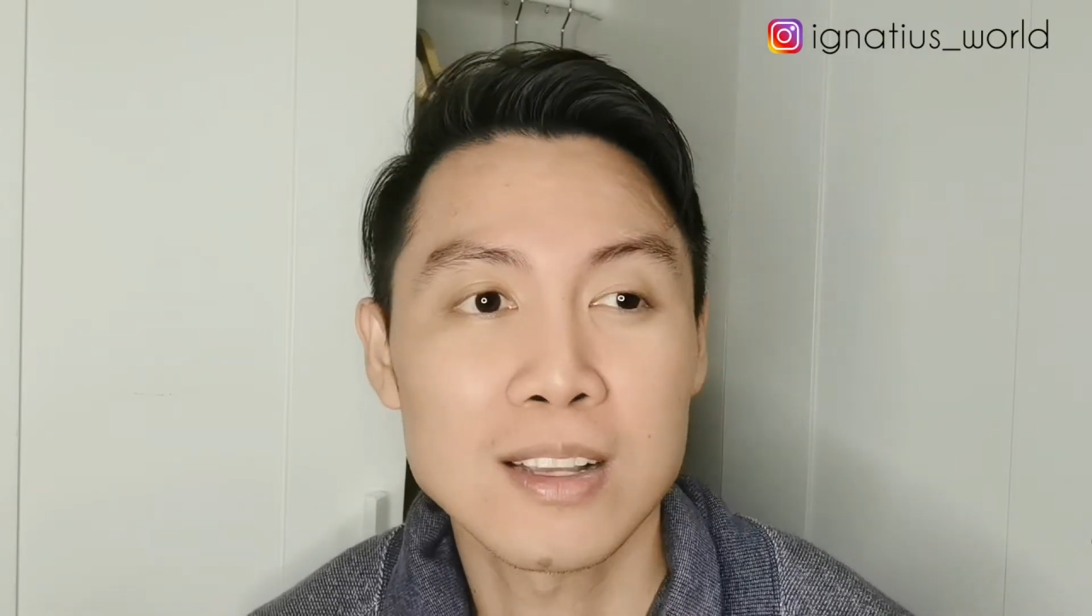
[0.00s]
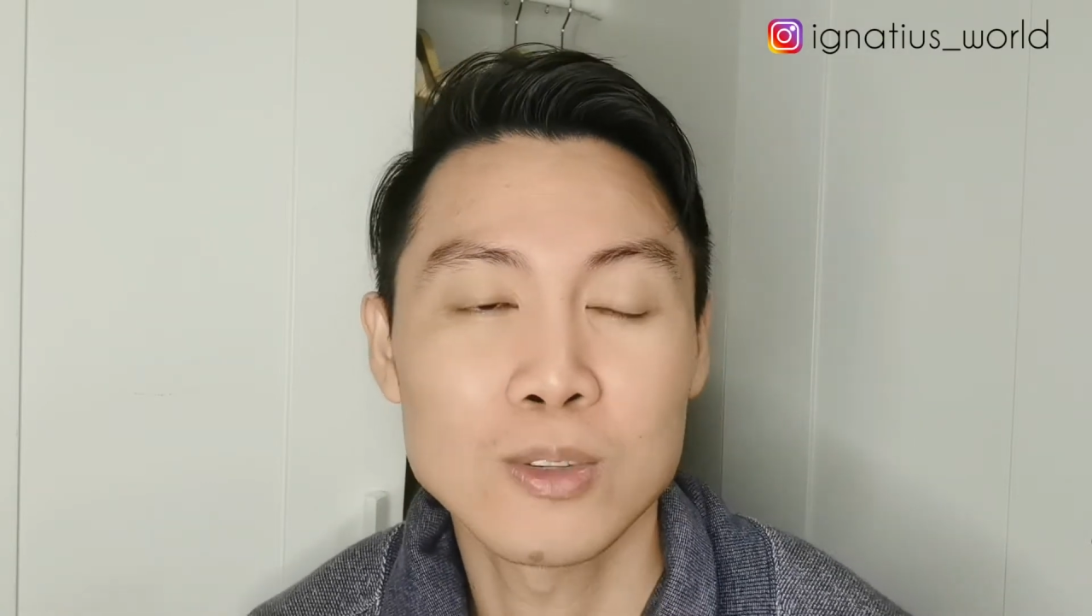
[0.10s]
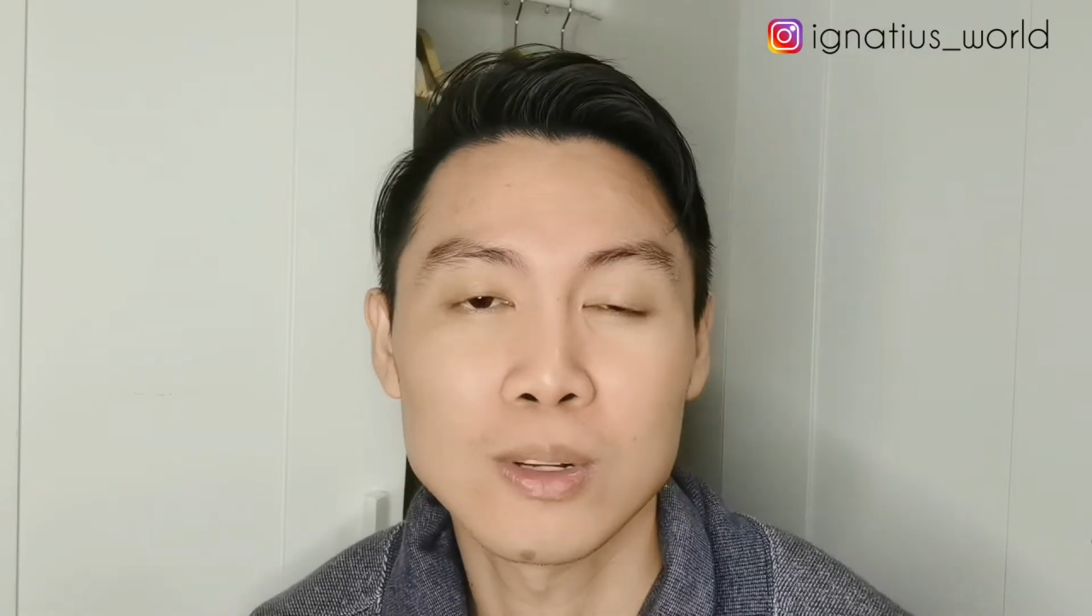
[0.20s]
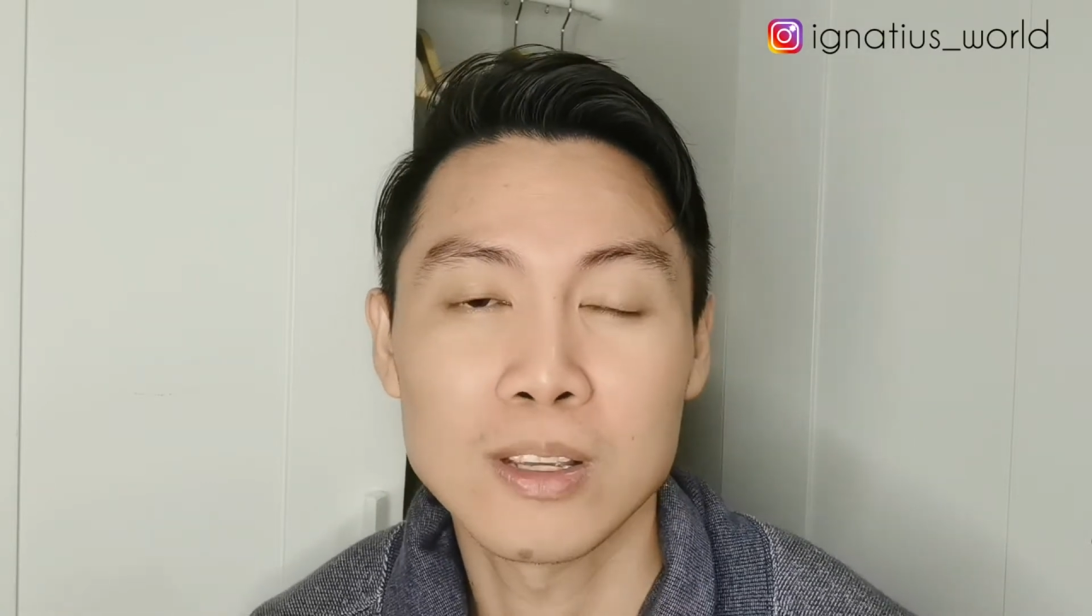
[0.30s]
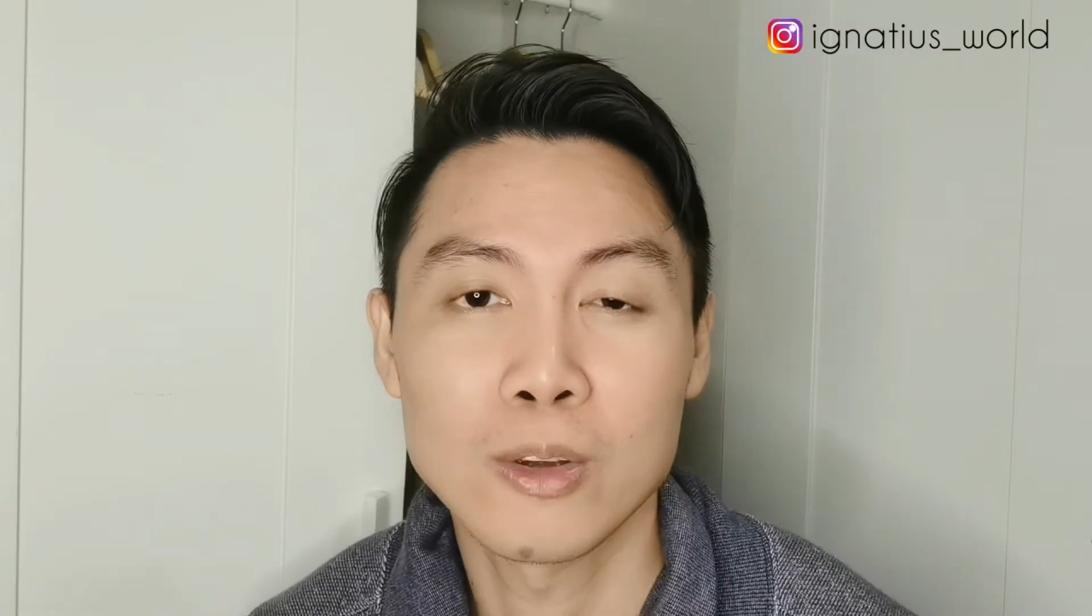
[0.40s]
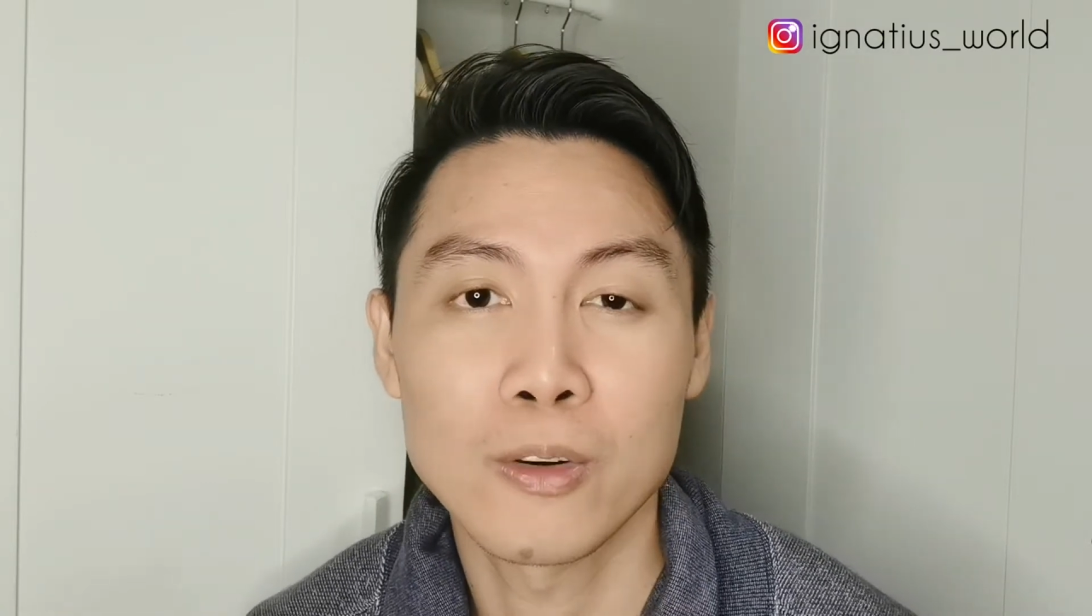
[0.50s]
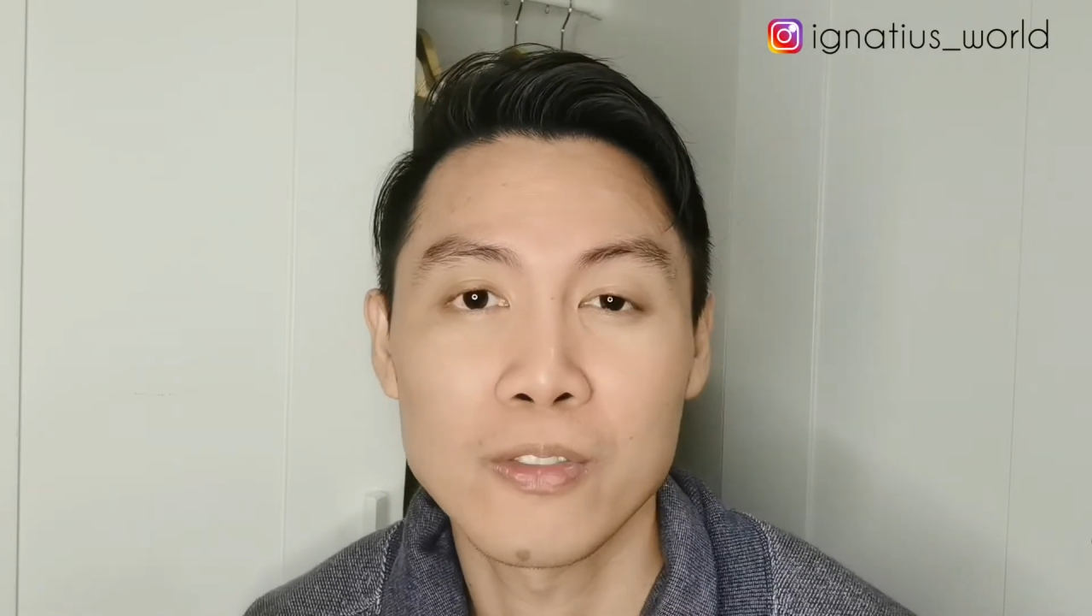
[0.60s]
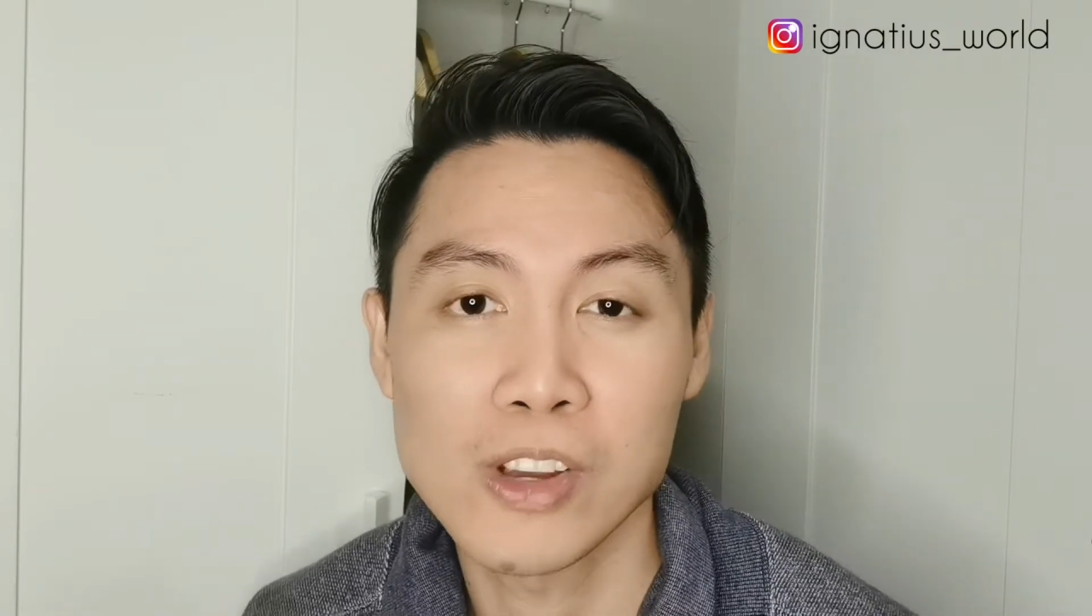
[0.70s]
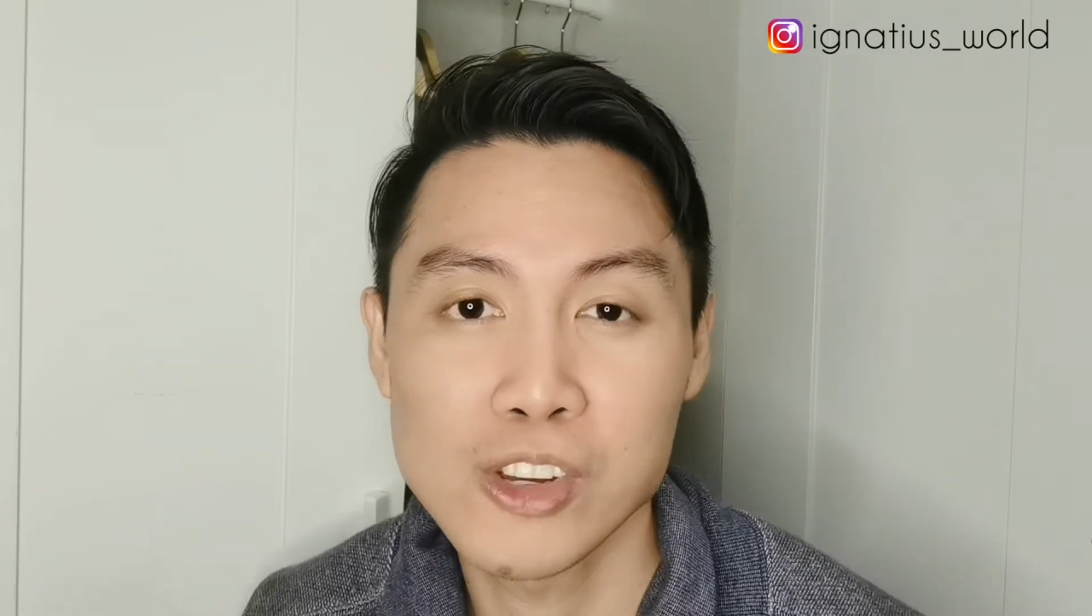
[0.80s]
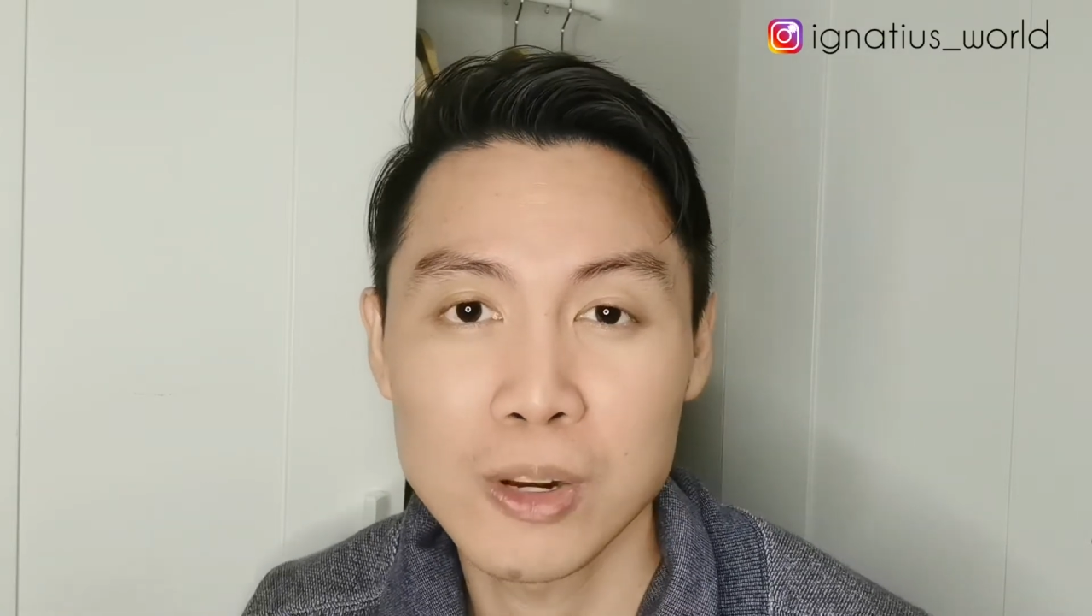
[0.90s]
actually your
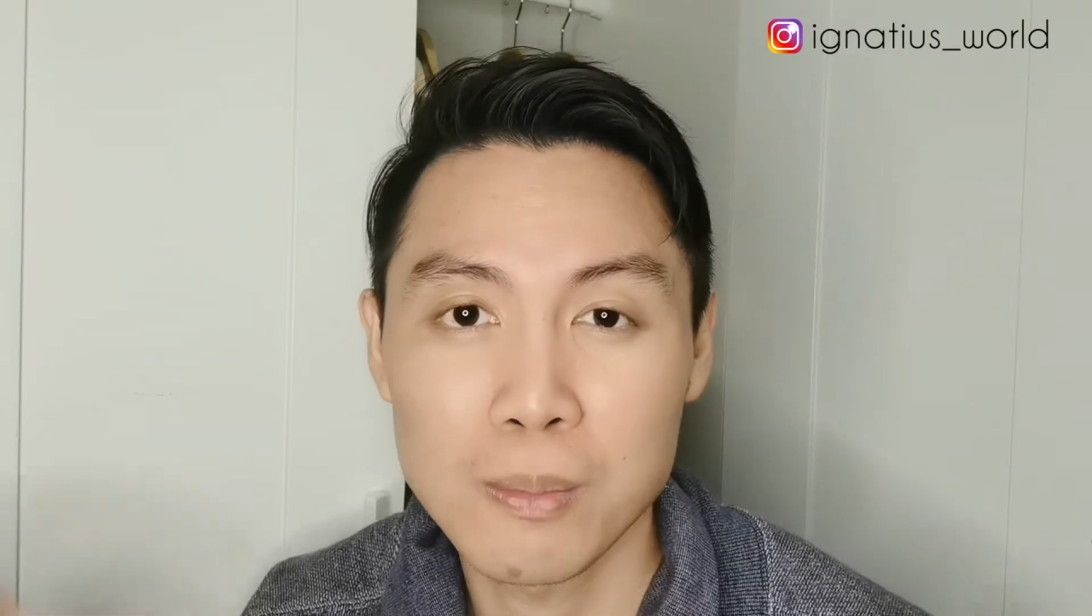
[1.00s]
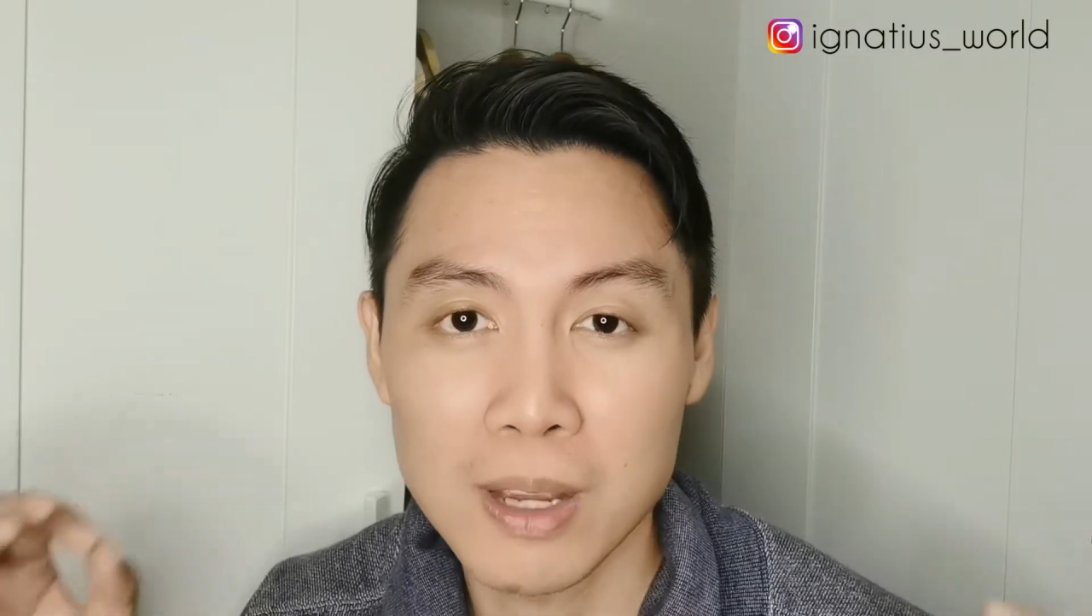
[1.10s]
vision